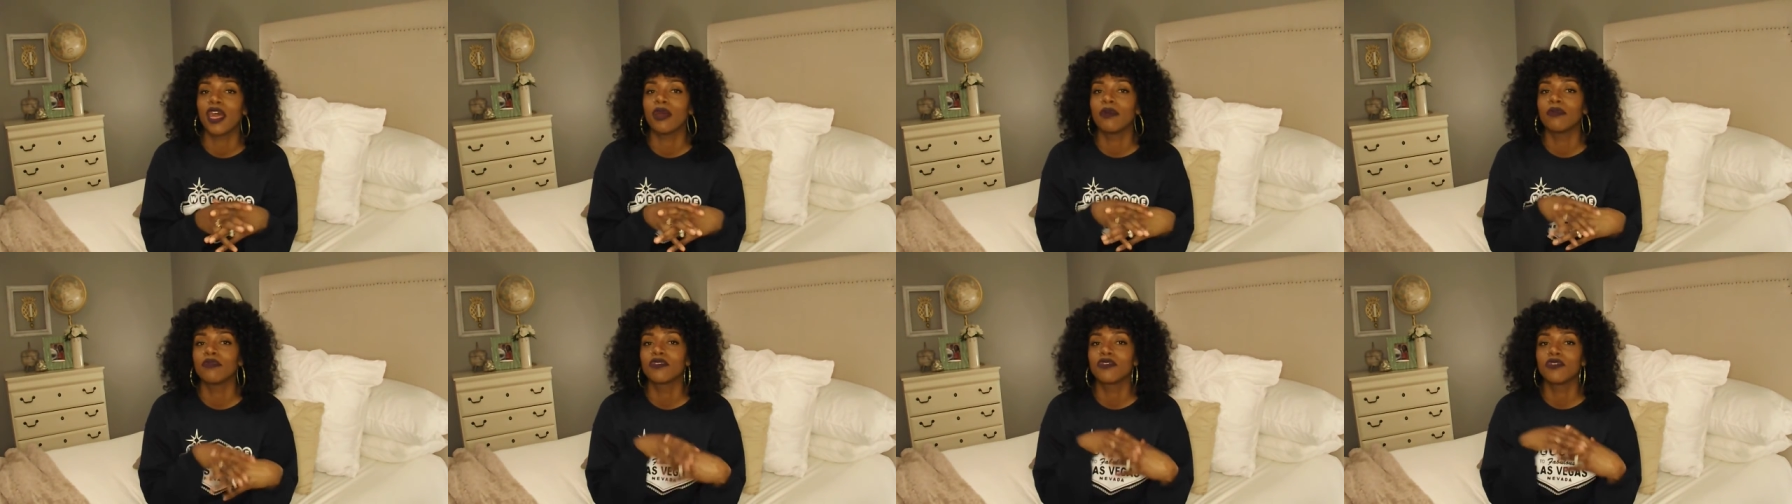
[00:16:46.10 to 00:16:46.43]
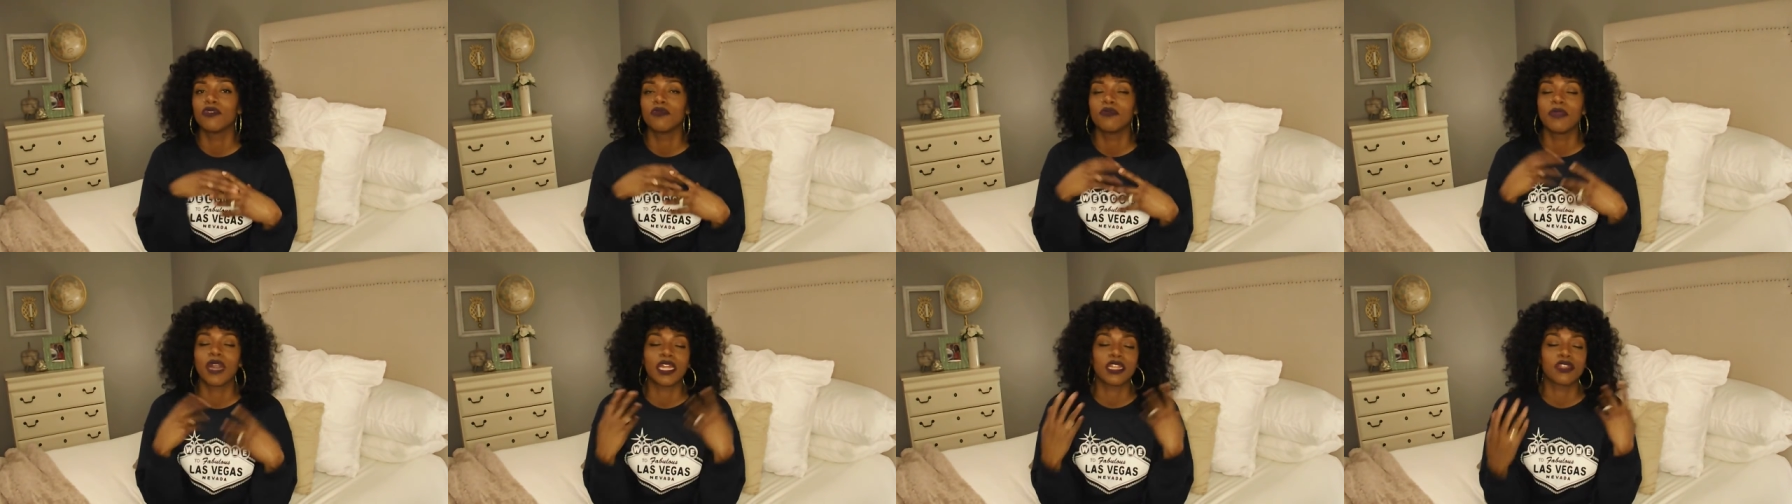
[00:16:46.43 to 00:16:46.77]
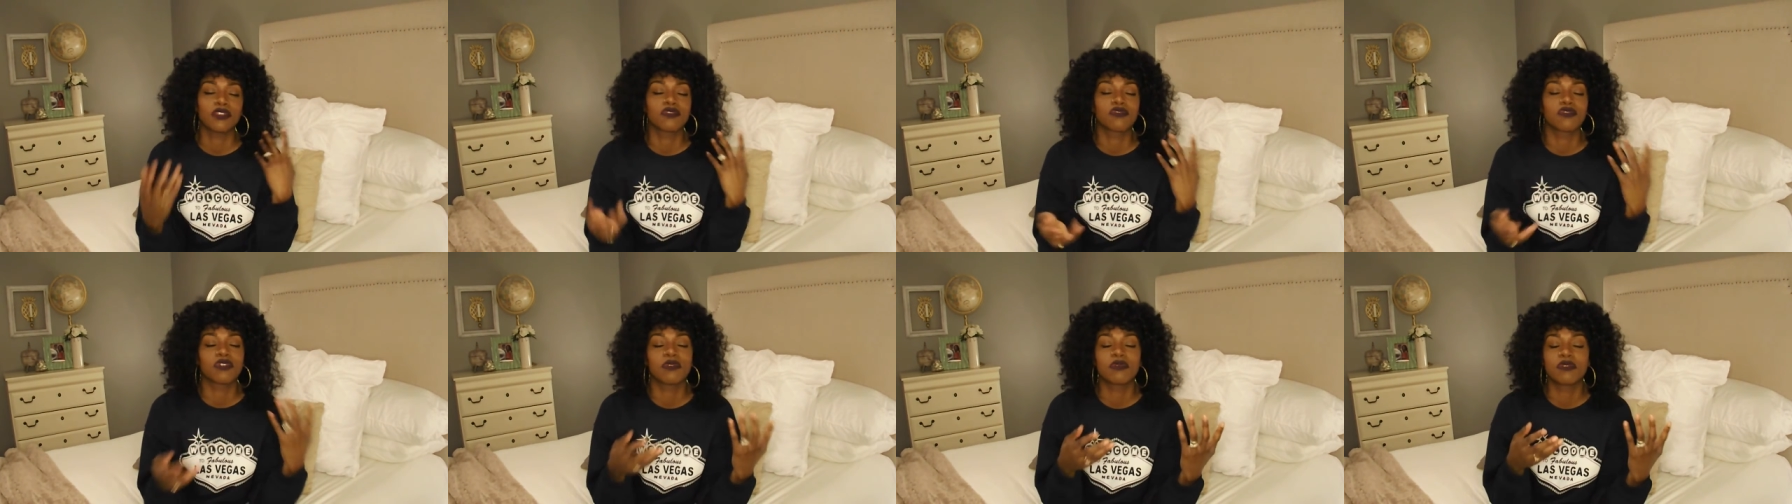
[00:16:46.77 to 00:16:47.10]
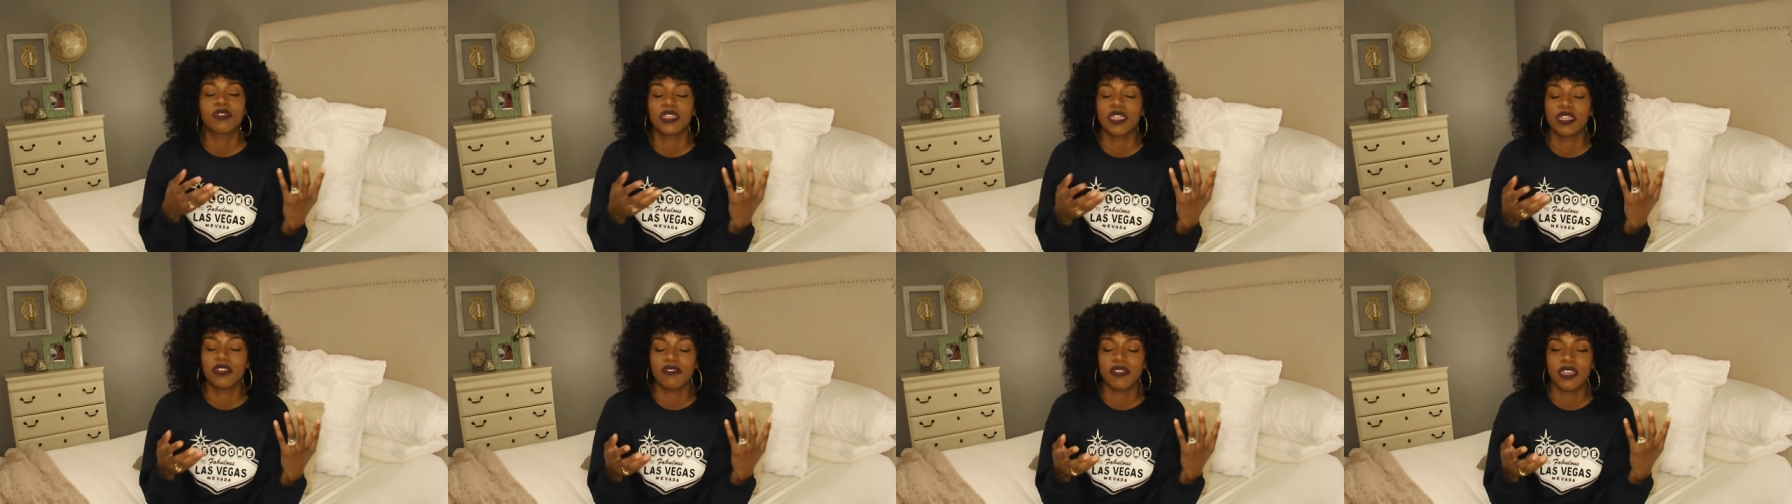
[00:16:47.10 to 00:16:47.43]
through my
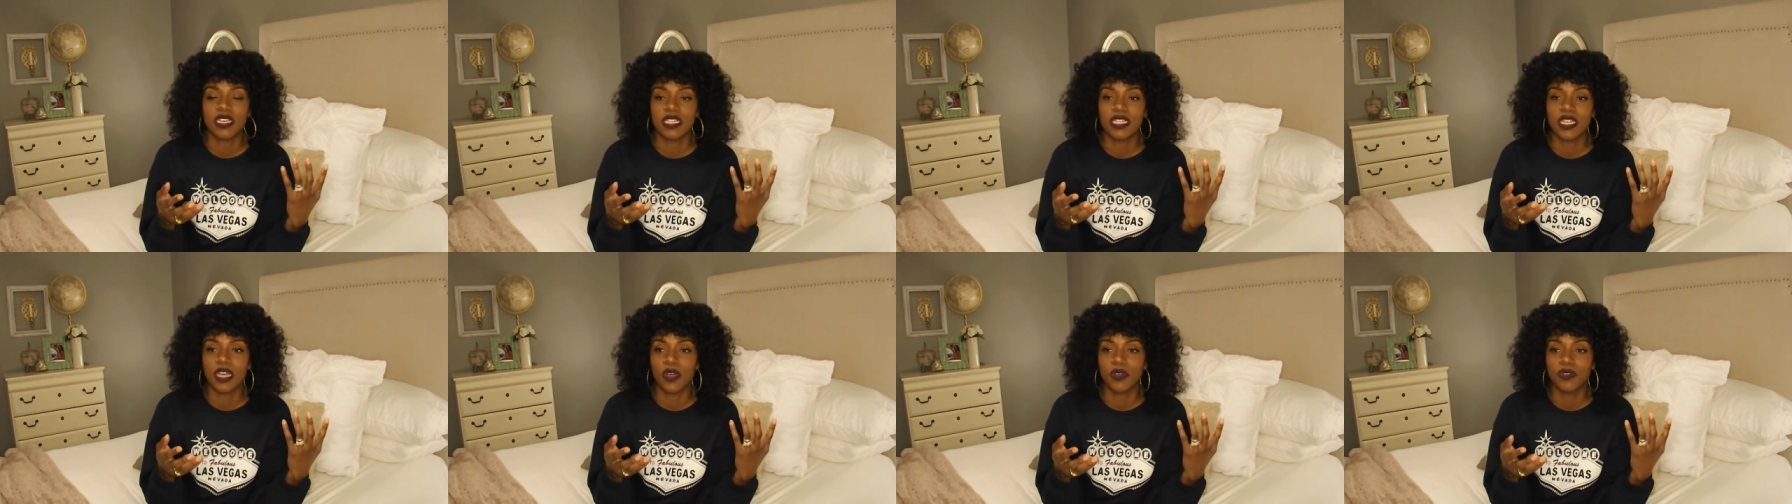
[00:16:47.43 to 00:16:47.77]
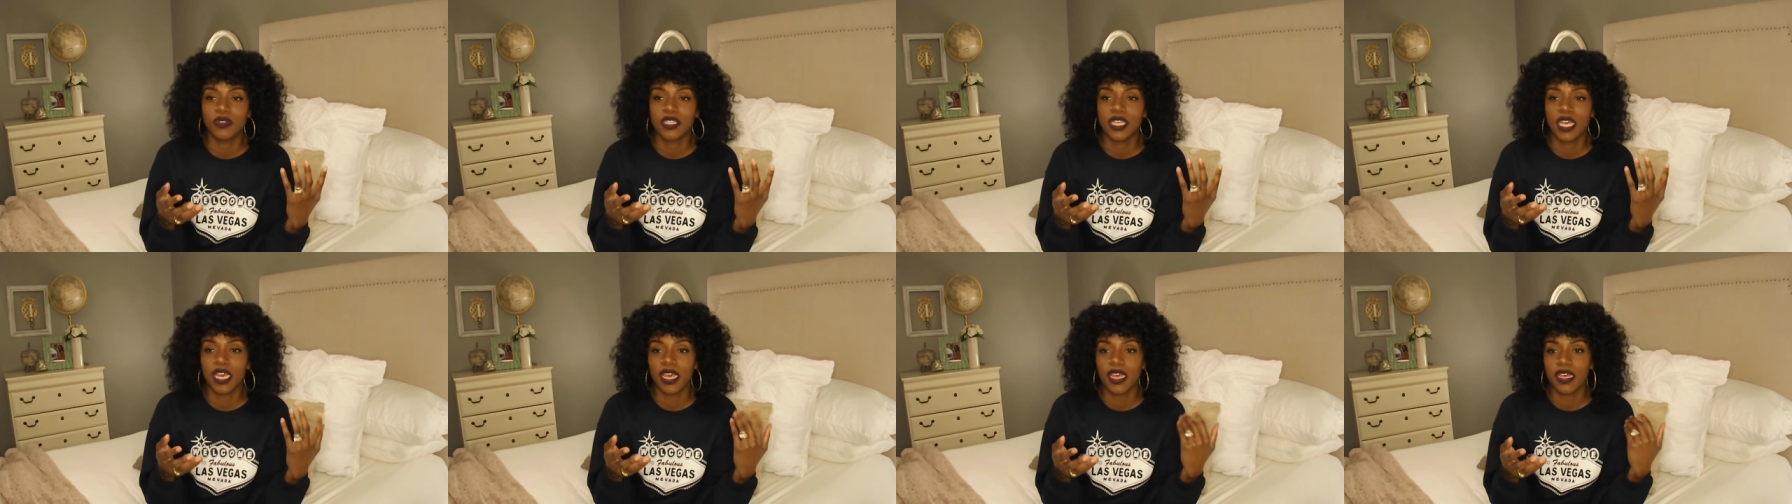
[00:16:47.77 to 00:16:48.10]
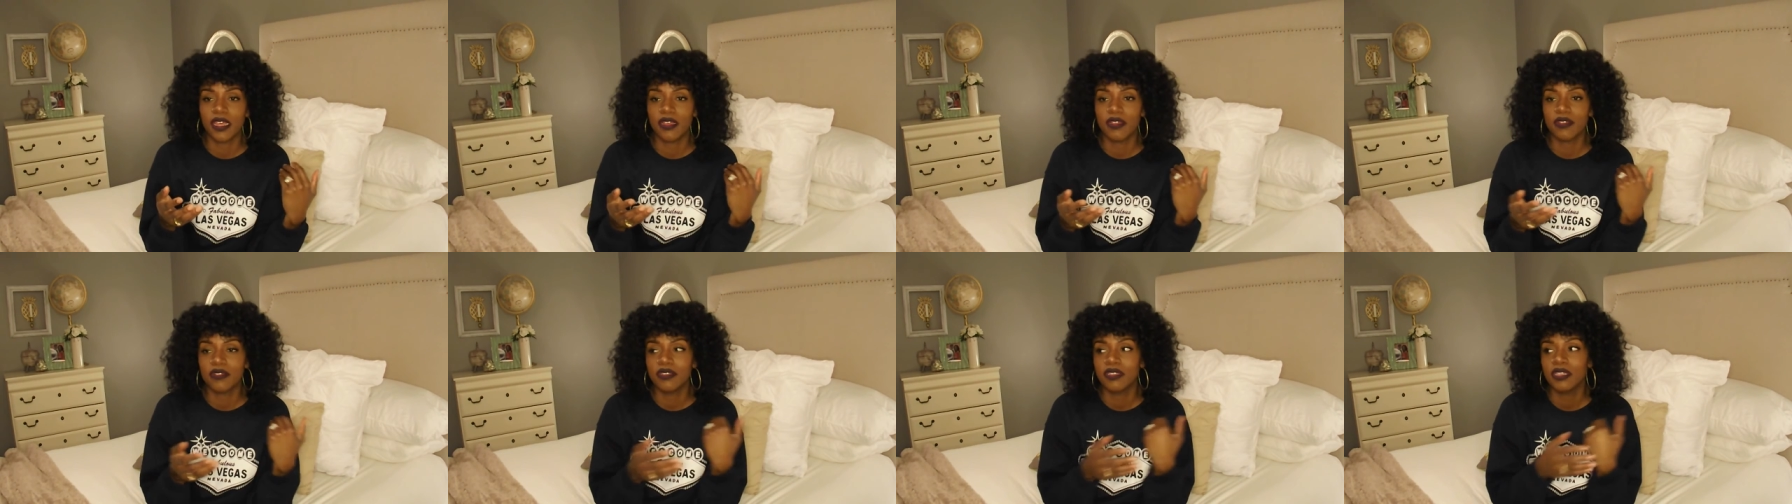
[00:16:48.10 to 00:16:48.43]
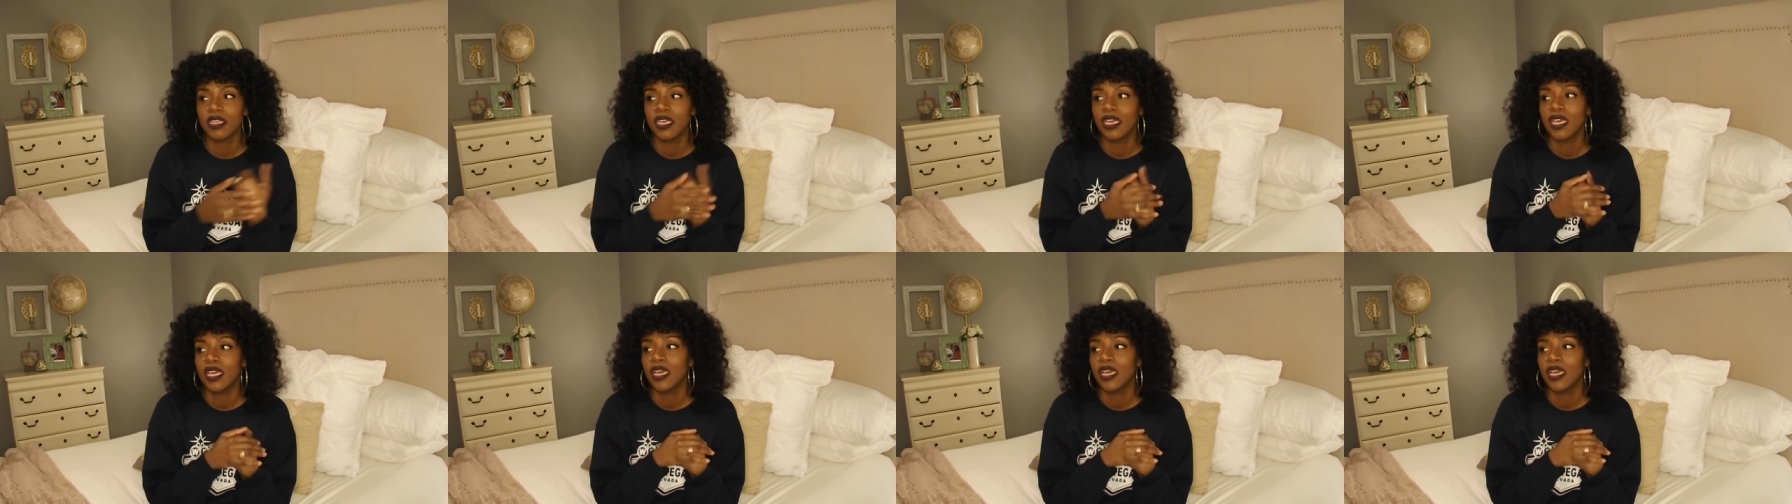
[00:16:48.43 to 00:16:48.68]
description of these hotels.